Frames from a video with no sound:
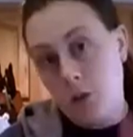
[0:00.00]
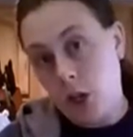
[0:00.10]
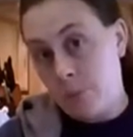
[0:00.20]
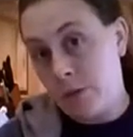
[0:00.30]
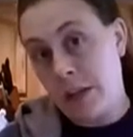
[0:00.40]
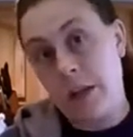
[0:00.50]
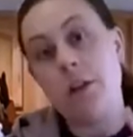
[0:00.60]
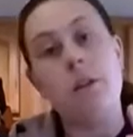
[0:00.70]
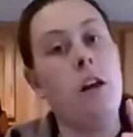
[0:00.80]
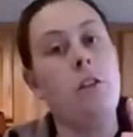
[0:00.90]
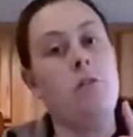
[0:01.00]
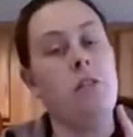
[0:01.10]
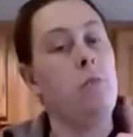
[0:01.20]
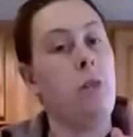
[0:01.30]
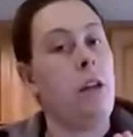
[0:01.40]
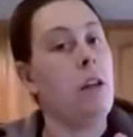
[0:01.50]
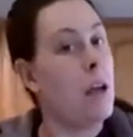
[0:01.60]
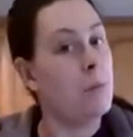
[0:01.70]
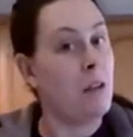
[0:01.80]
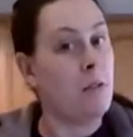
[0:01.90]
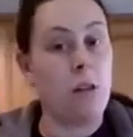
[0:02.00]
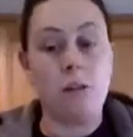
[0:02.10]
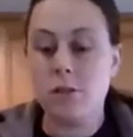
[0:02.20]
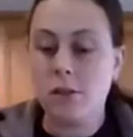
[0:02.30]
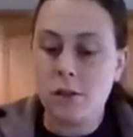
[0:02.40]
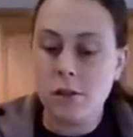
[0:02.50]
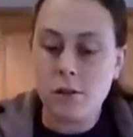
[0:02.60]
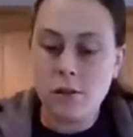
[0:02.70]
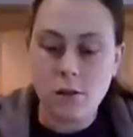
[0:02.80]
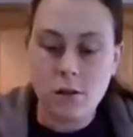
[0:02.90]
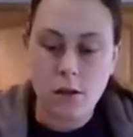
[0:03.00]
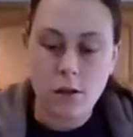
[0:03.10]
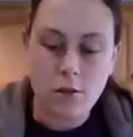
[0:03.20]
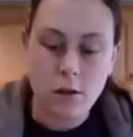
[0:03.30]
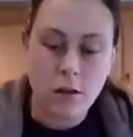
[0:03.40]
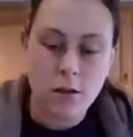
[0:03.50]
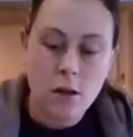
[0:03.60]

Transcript: giant mistake not using plain Epsom salt. All right.